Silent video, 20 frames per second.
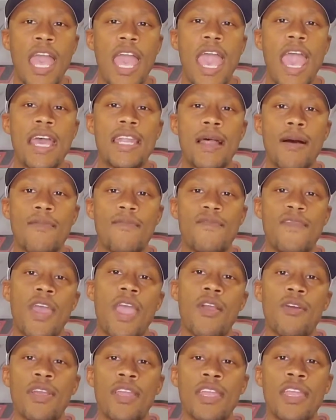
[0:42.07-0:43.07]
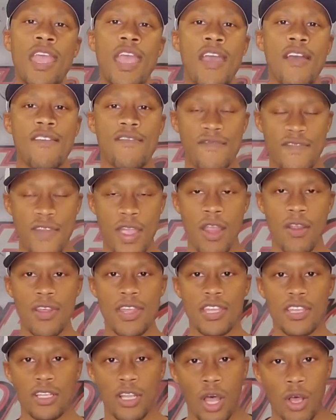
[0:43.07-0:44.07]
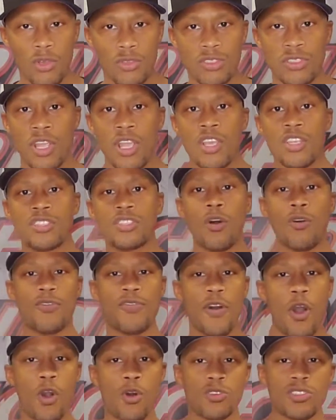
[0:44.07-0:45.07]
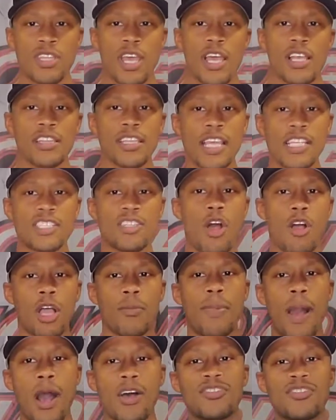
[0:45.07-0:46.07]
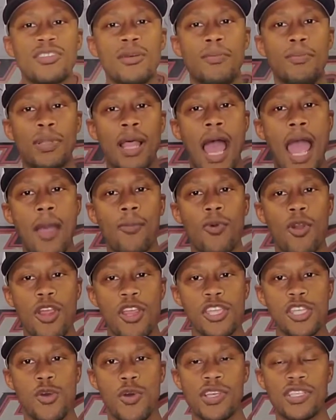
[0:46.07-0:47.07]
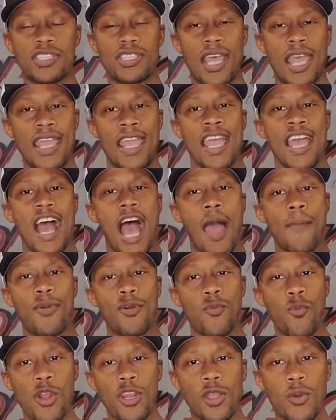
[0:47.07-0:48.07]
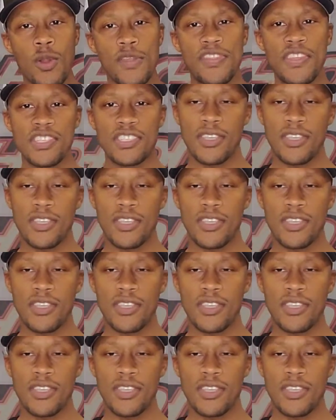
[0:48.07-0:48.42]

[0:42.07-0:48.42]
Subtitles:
and I'm very, very close. So, folks, let's talk about Sublime Wear USA. I've been working with this